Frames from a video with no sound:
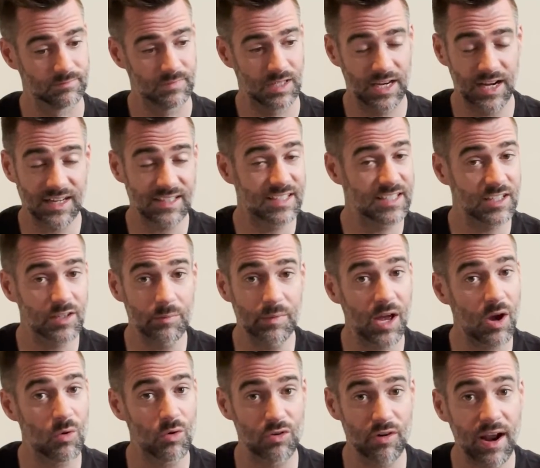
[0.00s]
And I'd kill my
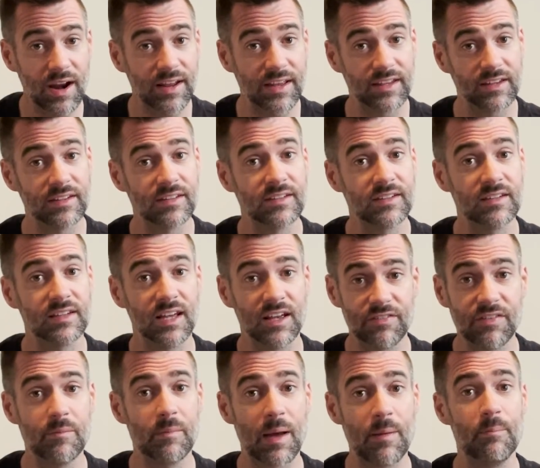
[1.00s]
own granny
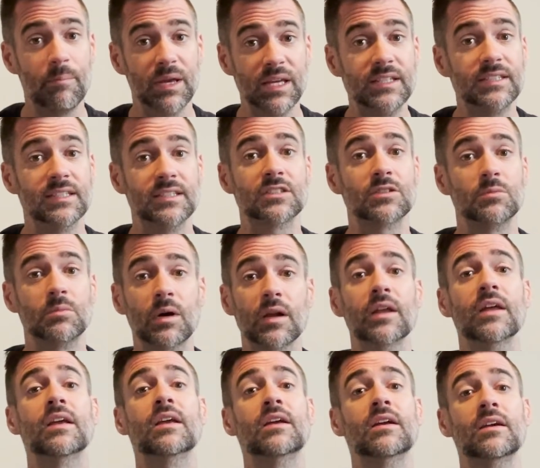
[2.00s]
if it meant beating
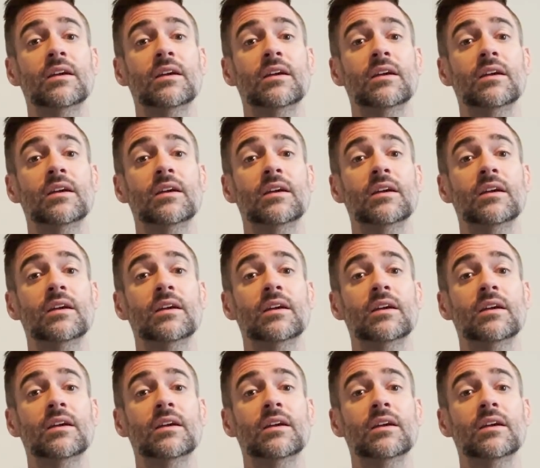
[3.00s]
somebody.